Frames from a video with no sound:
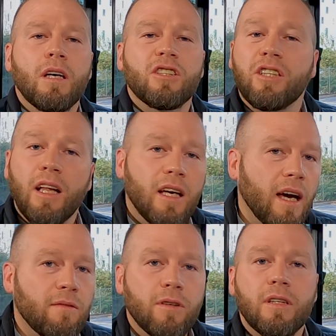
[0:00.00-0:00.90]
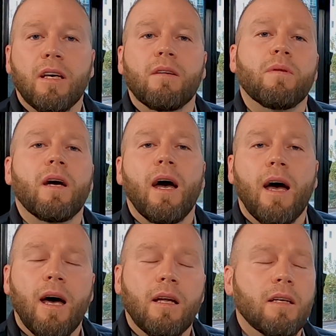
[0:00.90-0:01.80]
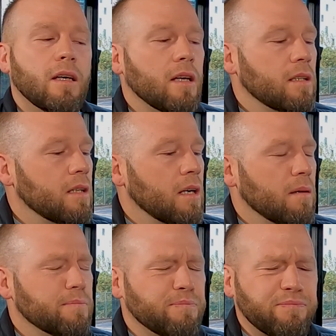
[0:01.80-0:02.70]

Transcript: selling everything we had. And,